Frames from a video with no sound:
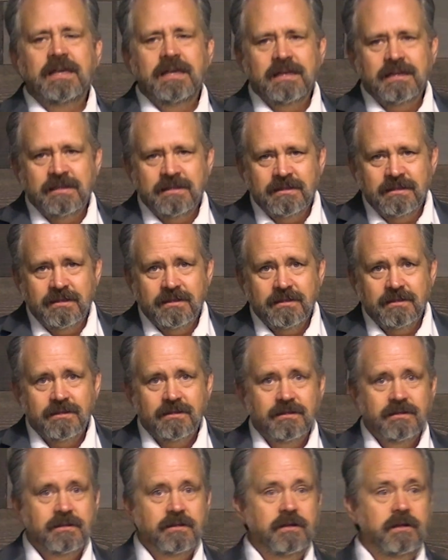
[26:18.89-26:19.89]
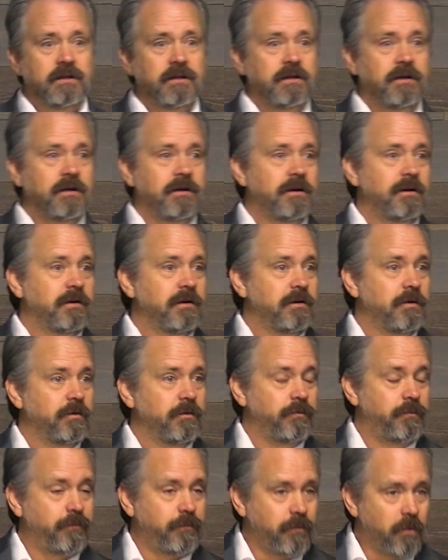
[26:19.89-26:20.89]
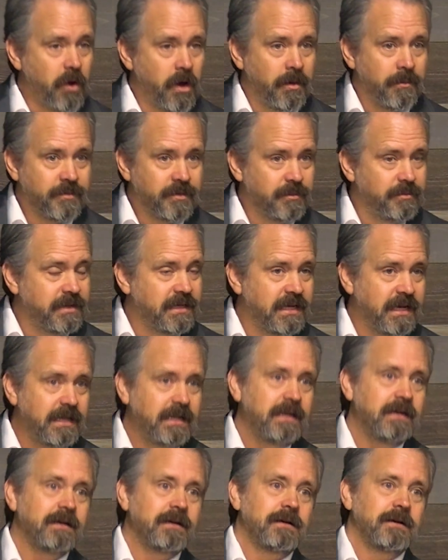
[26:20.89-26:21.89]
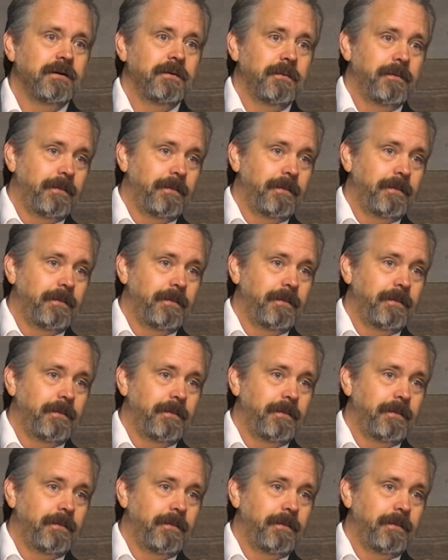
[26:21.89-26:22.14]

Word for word: end from the beginning.